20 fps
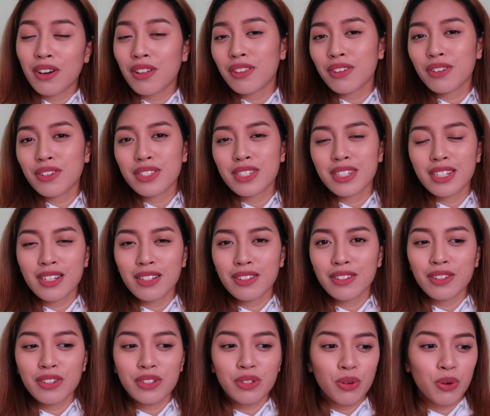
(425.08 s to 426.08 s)
other
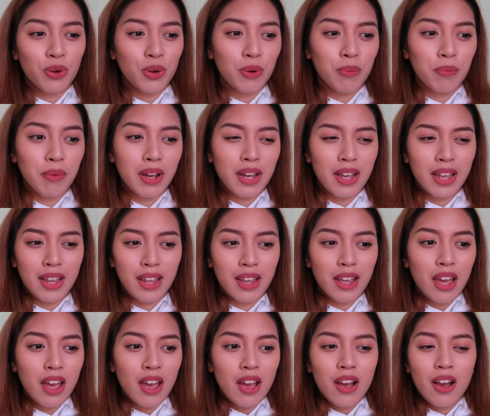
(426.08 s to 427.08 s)
concealers or my
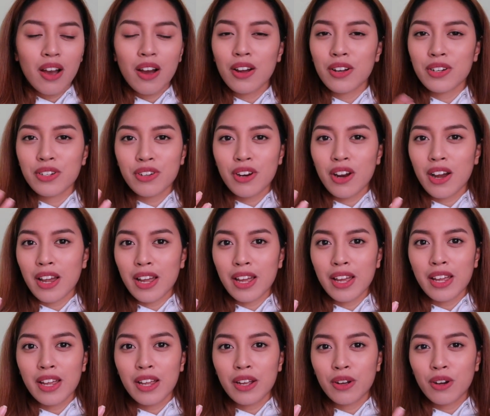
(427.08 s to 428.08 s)
under
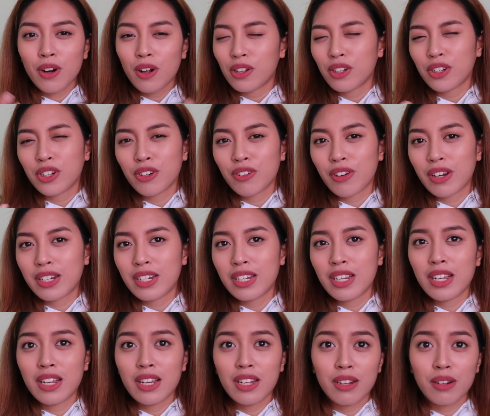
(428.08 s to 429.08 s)
eye color
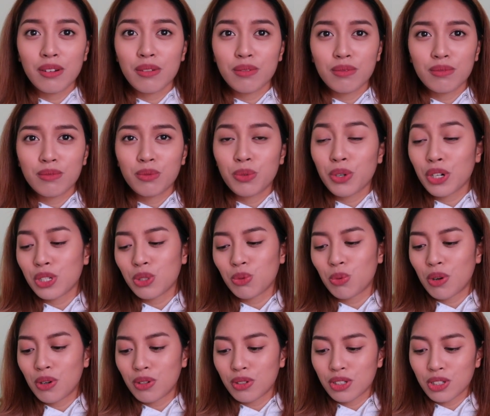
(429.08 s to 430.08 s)
correcting, and it works
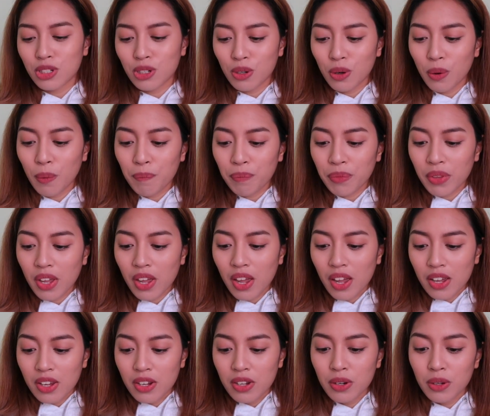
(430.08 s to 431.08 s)
well. So,
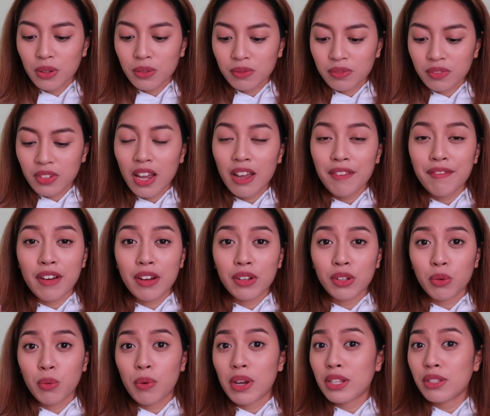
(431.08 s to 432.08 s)
you know, I
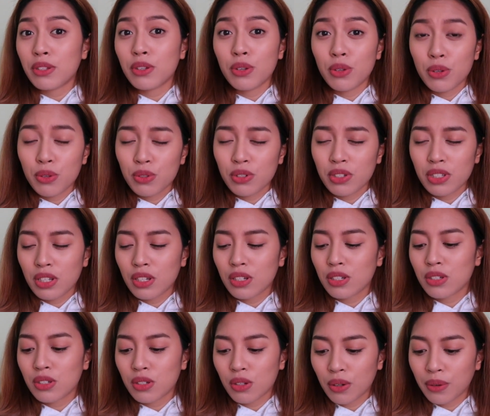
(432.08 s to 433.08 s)
found a way to use
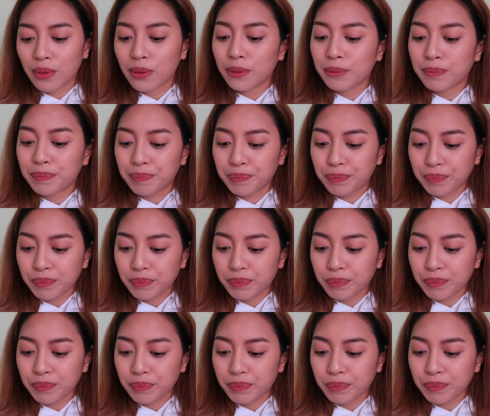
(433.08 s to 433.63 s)
this, so